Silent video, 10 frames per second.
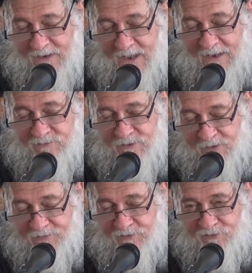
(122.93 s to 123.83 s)
the
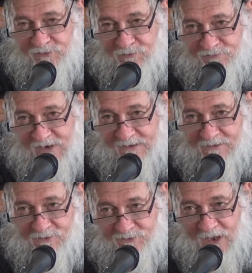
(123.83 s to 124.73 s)
antithesis of
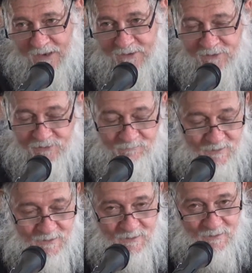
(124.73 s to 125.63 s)
secular Zionism.
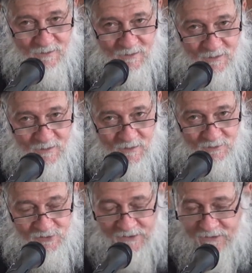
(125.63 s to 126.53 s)

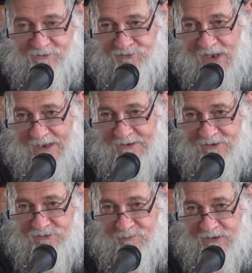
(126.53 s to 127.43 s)
Secular
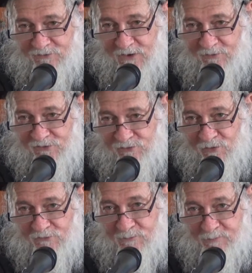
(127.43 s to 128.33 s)
Zionism is Eretz
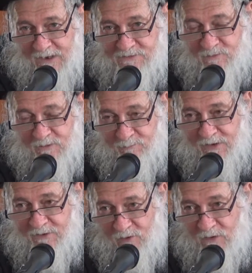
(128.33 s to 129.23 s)
Yisrael is the place we can
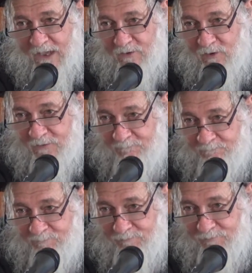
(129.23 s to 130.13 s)
be Kechol HaGoyim.
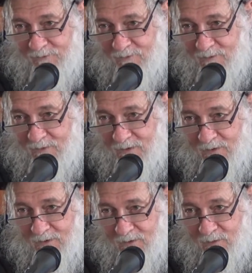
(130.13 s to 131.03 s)

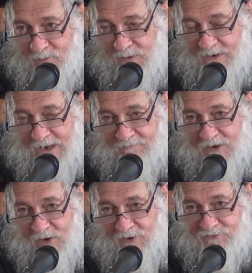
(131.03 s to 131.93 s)
We can have
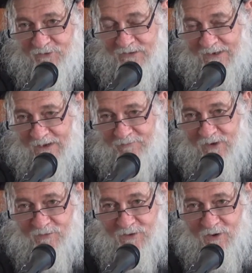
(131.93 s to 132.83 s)
a country like
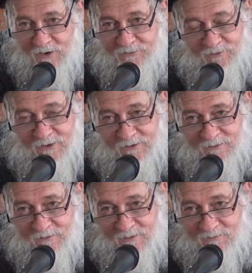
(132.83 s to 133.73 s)
every other country,
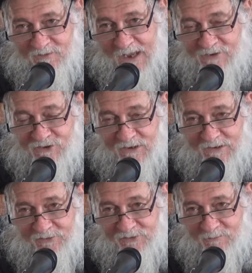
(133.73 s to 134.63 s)

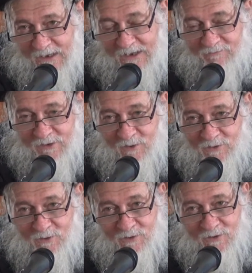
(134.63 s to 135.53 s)
nationalism like every
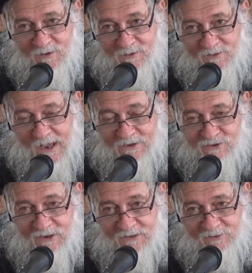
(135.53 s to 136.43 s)
other
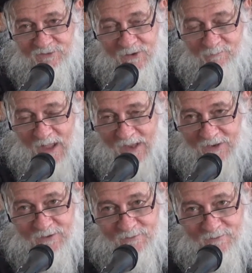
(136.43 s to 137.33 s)
nationalistic
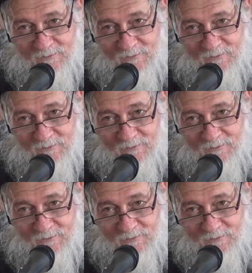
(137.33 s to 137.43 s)
body,